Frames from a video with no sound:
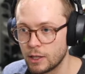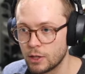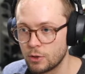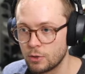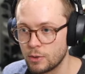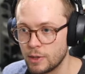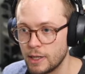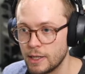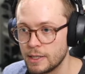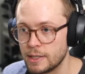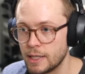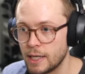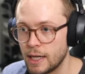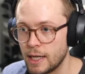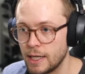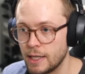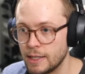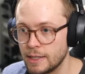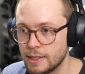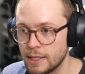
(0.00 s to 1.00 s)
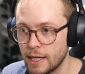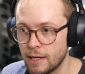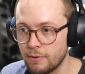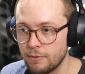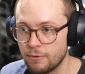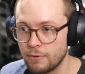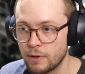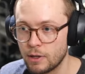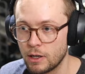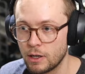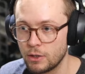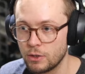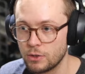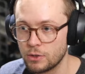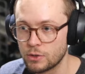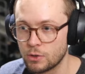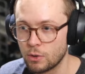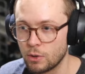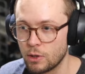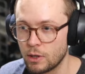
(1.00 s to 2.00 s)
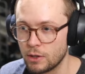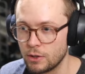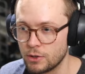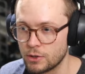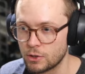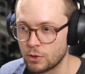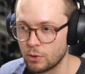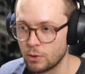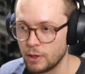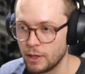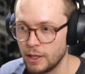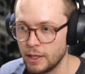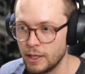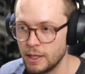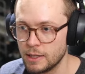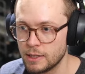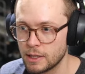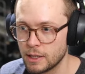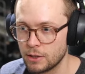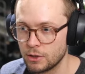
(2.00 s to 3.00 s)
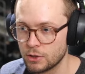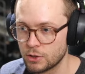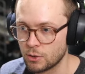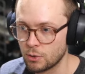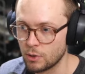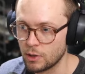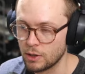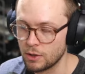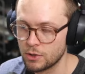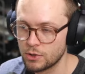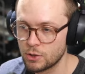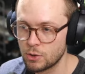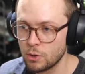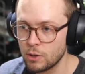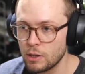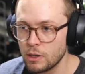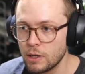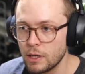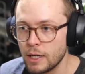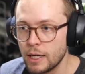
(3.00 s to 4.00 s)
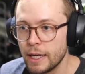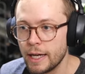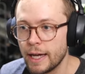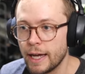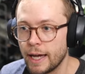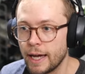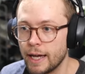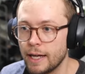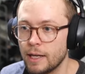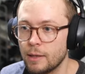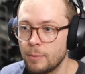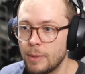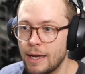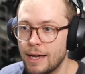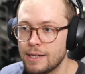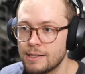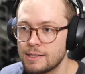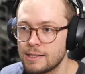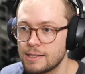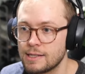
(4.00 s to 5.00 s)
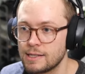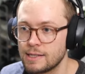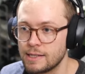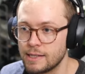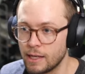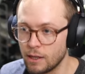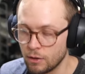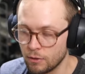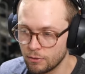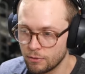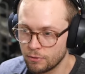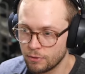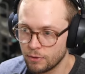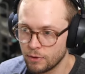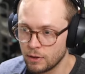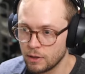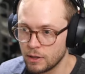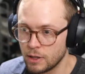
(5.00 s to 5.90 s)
create a def underscore underscore init underscore underscore and pass self.